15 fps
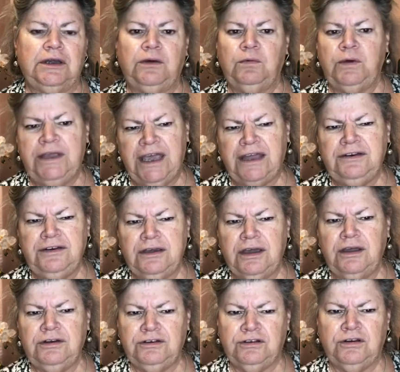We had to
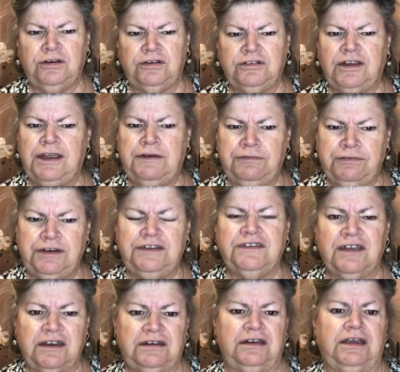go to church every
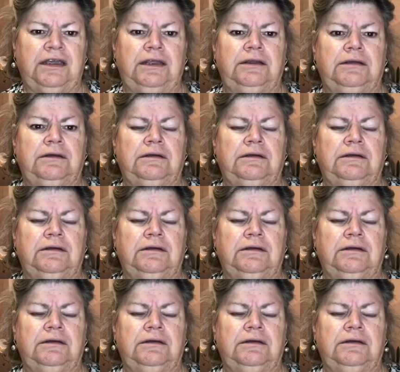Sunday.